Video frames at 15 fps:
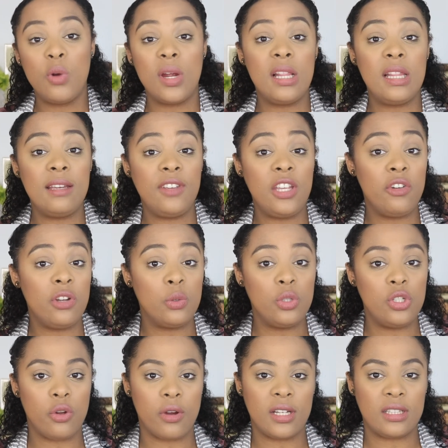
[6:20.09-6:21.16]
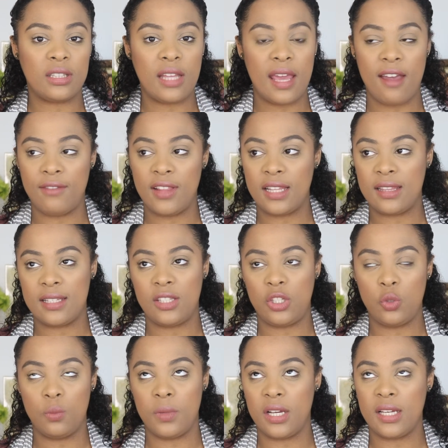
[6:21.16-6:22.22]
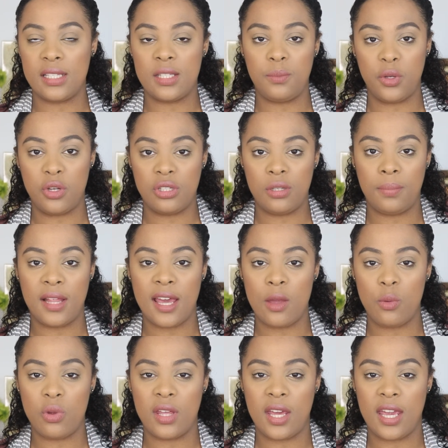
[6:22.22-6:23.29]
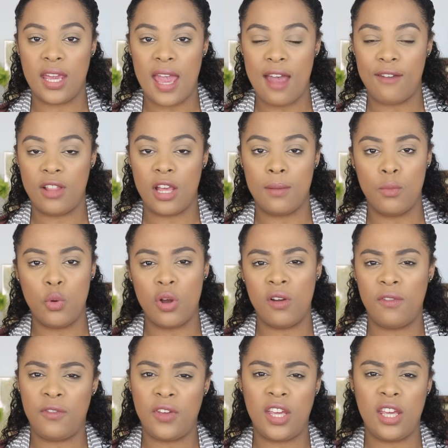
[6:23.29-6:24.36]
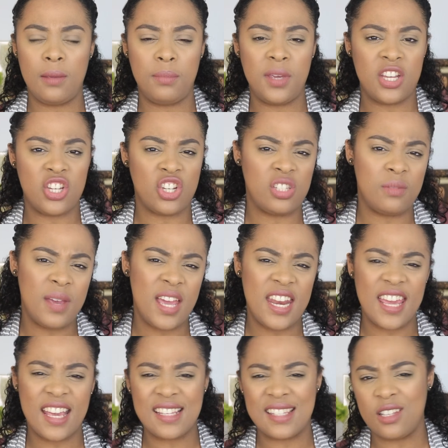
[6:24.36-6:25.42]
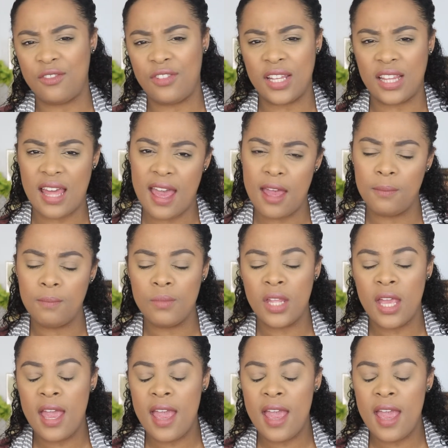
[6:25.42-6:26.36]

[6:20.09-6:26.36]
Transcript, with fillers: where I live here in New York they have like this humongous beauty supply where they have like Morphe, BH Cosmetics, stuff like that